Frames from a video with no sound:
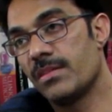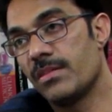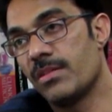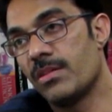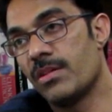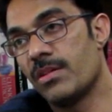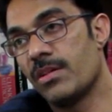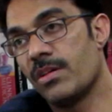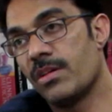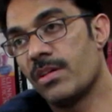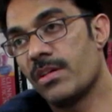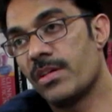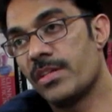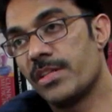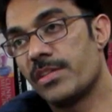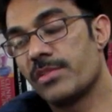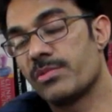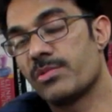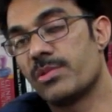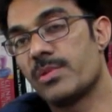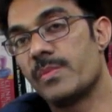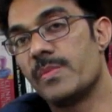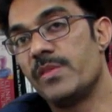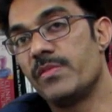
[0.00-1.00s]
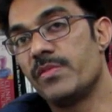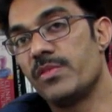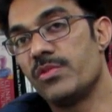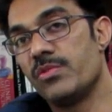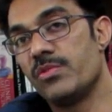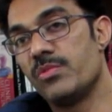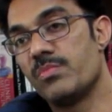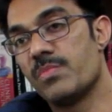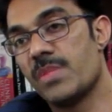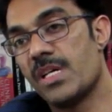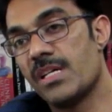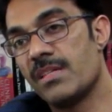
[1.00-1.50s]
or it could be
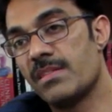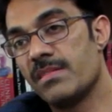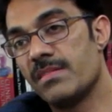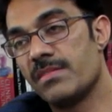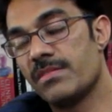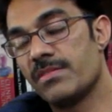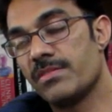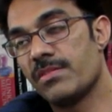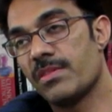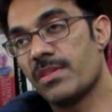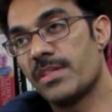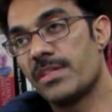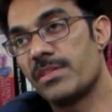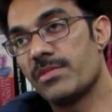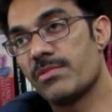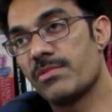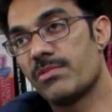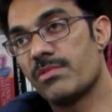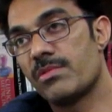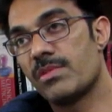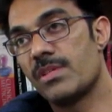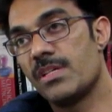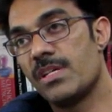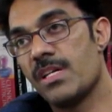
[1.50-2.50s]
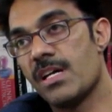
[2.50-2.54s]
few months or it could